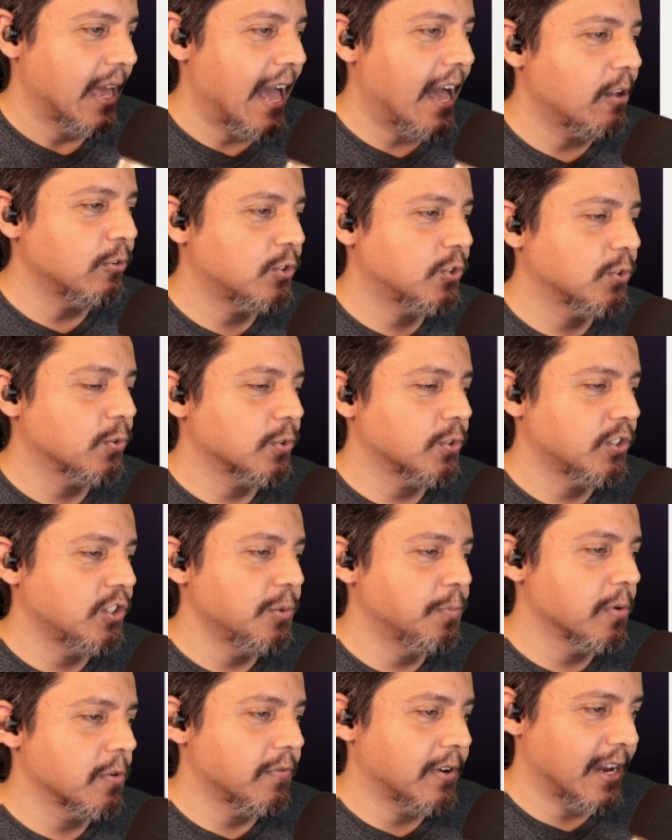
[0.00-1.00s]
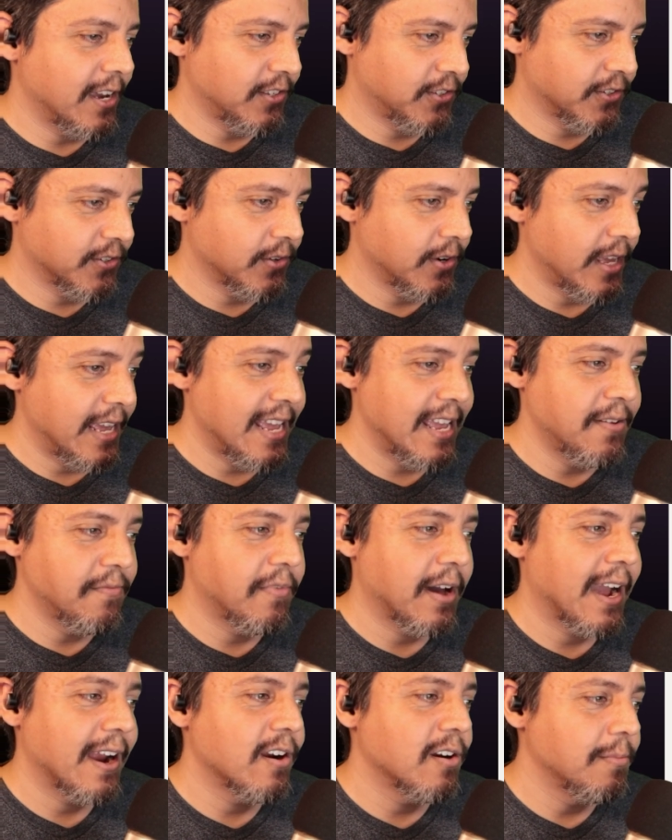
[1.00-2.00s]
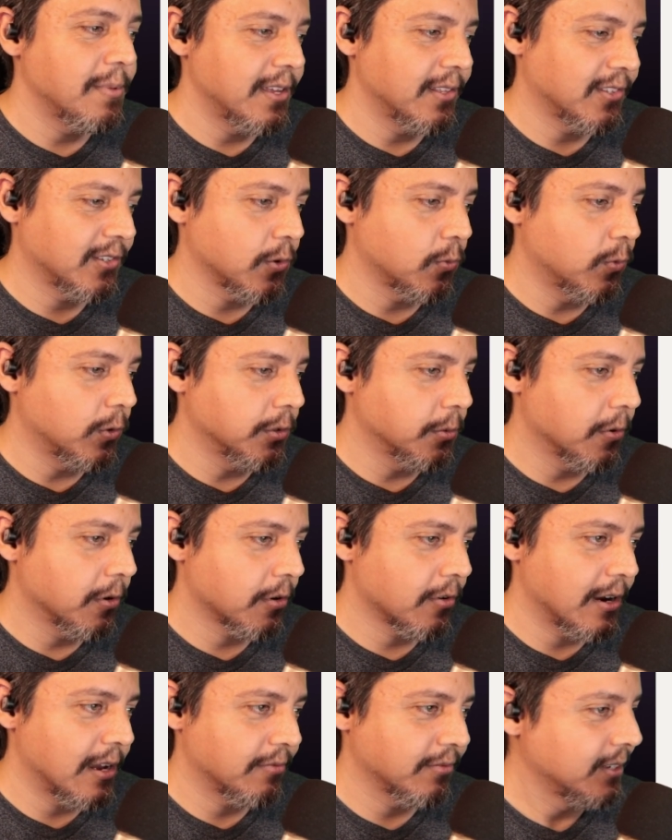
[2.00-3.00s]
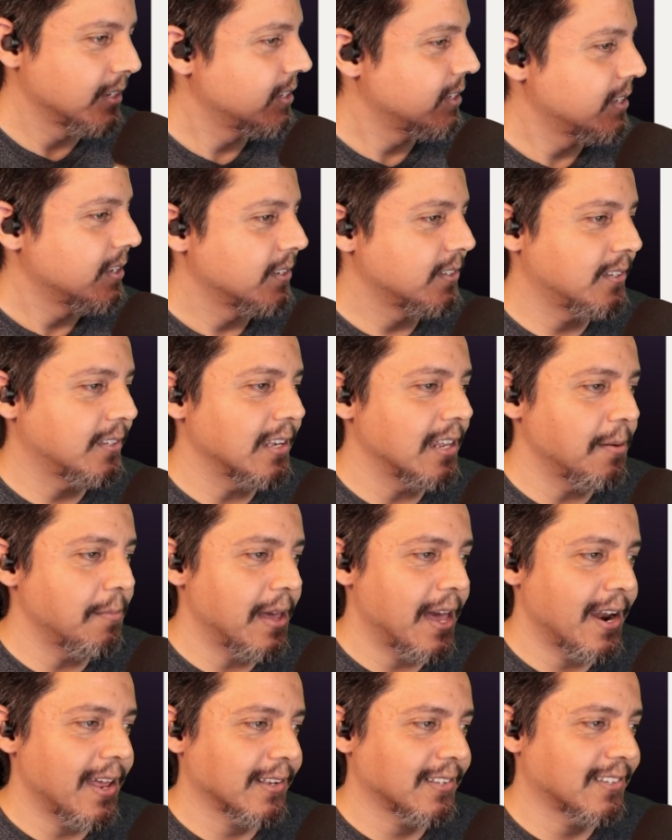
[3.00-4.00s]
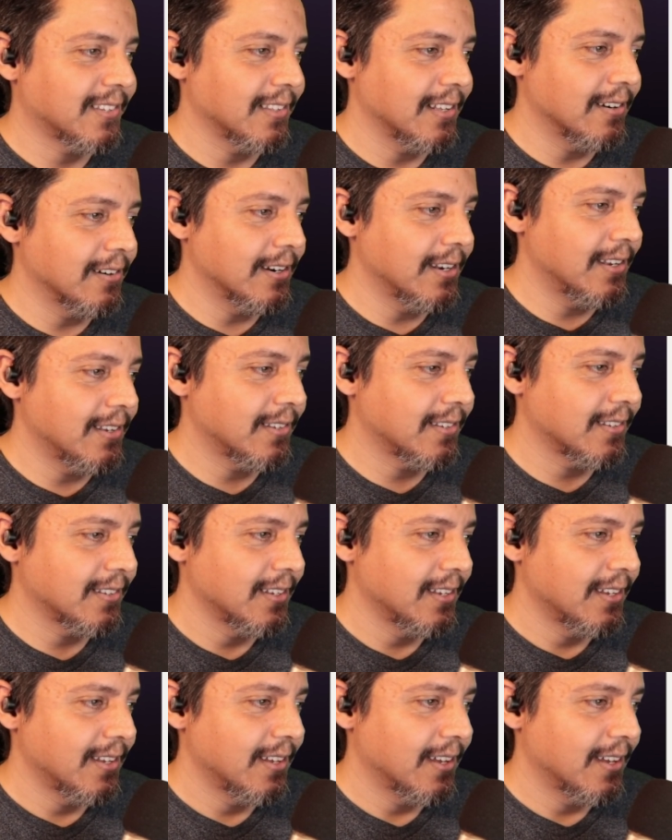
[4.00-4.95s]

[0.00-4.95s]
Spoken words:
Outsource supervisor, environments, World of Warcraft, cinematics, there it is.